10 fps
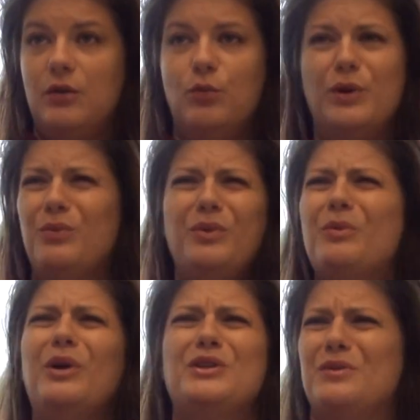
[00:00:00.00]
We
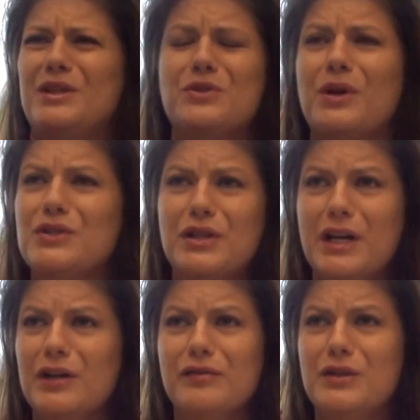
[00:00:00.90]
weren't doing 200
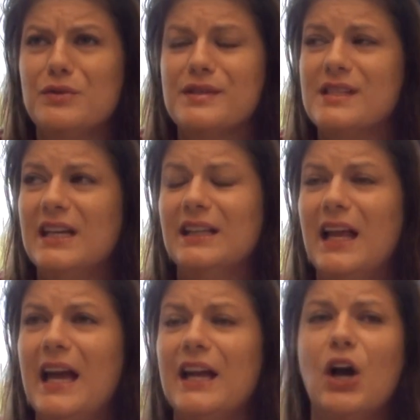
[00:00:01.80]
interviews in
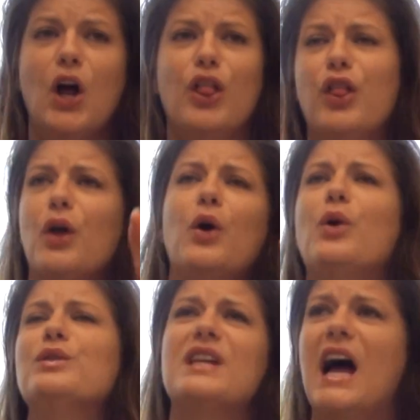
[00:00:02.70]
like the
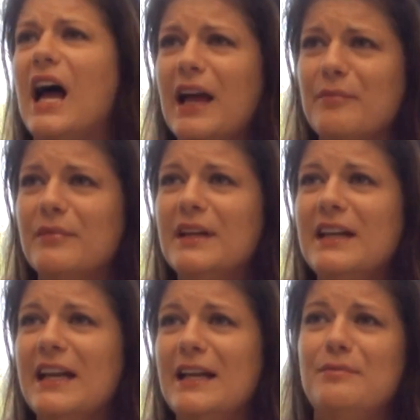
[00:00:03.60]
whole time
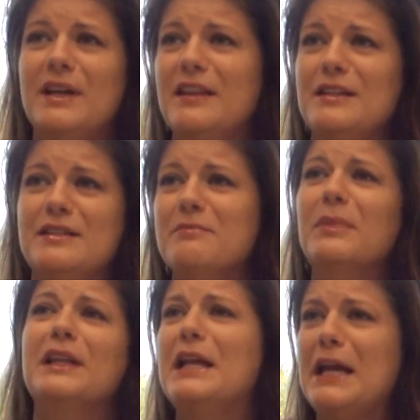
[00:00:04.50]
it'd been the
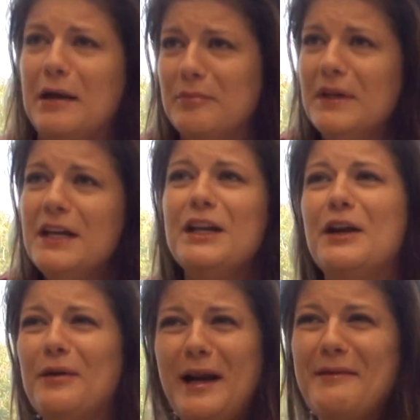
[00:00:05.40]
millennium. You
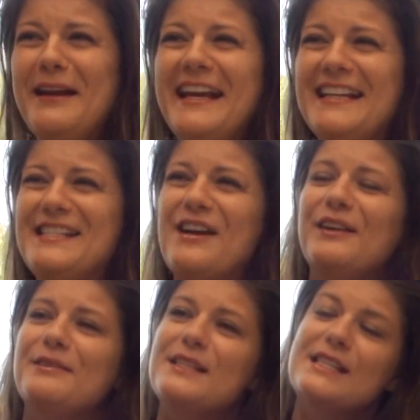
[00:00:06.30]
know what I mean?
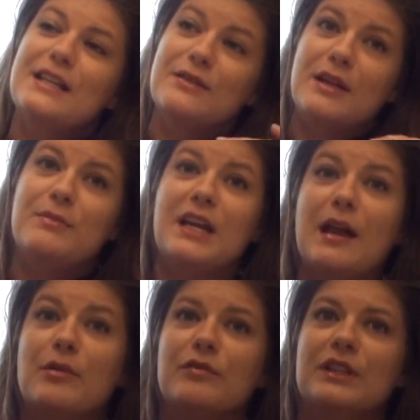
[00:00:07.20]
So it
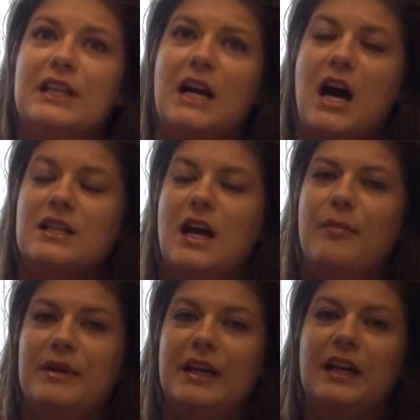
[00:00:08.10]
became a really hot
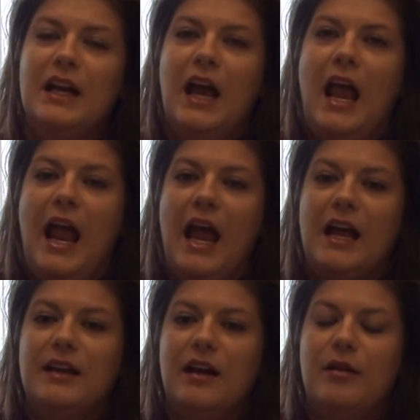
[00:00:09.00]
topic,
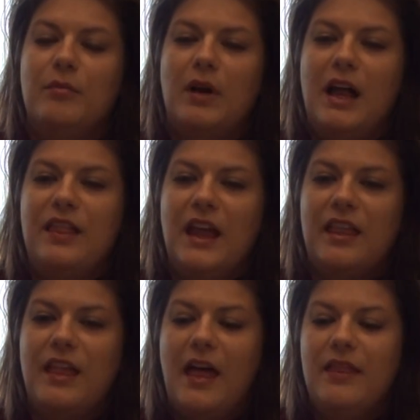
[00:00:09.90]
and I
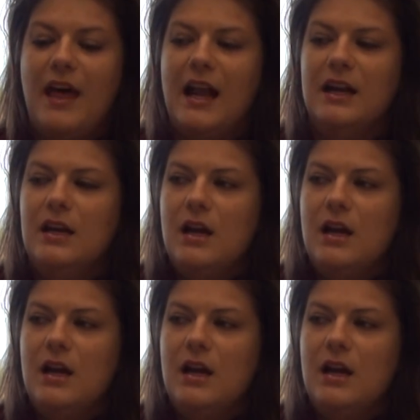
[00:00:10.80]
think that